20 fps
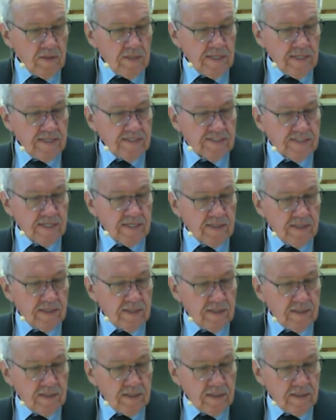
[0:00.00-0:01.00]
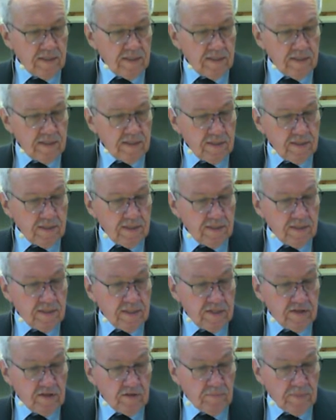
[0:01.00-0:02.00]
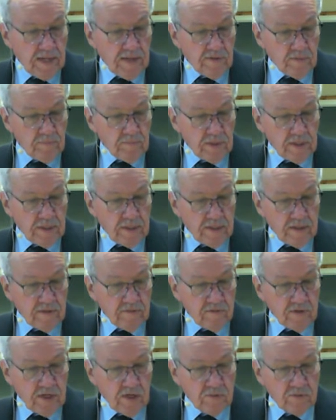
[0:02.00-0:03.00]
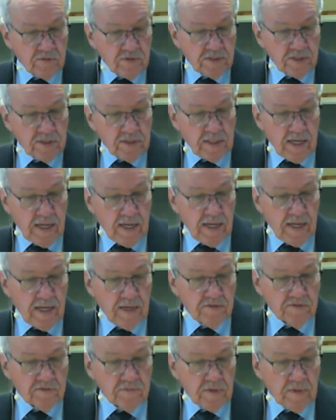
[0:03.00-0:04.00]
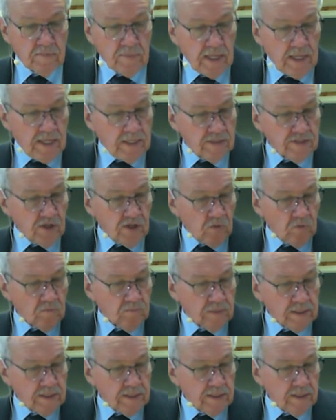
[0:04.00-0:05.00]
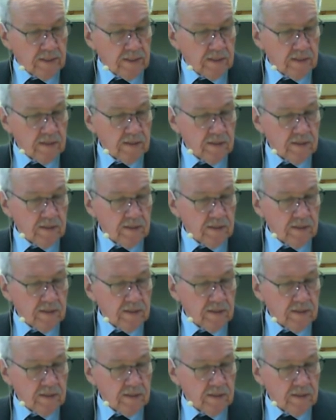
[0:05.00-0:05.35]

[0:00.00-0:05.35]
He said, neither by the blood of goats and calves, but by his own blood.